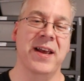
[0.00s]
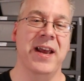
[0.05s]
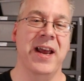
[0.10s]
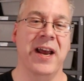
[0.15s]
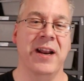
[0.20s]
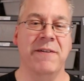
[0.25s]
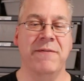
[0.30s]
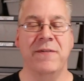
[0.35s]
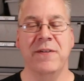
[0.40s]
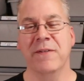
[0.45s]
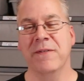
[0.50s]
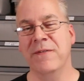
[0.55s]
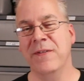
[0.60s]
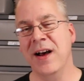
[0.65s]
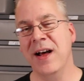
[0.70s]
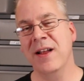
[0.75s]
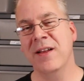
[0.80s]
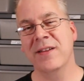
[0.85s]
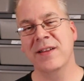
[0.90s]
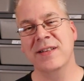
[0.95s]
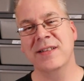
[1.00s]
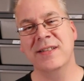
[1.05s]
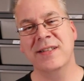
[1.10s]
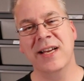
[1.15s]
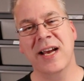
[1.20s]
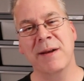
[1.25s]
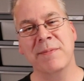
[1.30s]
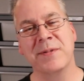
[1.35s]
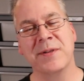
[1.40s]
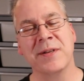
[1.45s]
And if you follow these
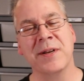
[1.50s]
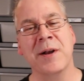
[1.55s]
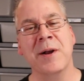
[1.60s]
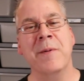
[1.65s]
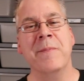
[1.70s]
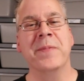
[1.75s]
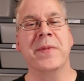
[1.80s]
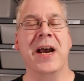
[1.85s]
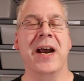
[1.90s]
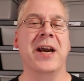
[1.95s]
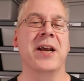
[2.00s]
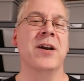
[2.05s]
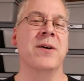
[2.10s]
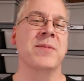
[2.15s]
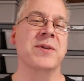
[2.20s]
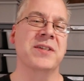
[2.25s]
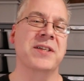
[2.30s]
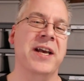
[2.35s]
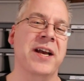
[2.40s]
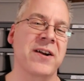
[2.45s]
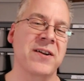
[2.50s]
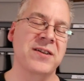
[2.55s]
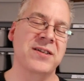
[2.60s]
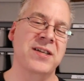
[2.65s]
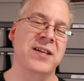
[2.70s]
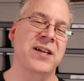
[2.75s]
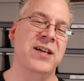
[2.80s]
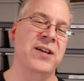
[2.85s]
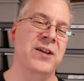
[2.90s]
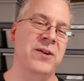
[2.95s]
steps, I can almost
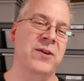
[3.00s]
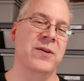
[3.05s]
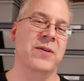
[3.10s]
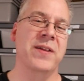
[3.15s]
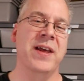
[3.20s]
guarantee you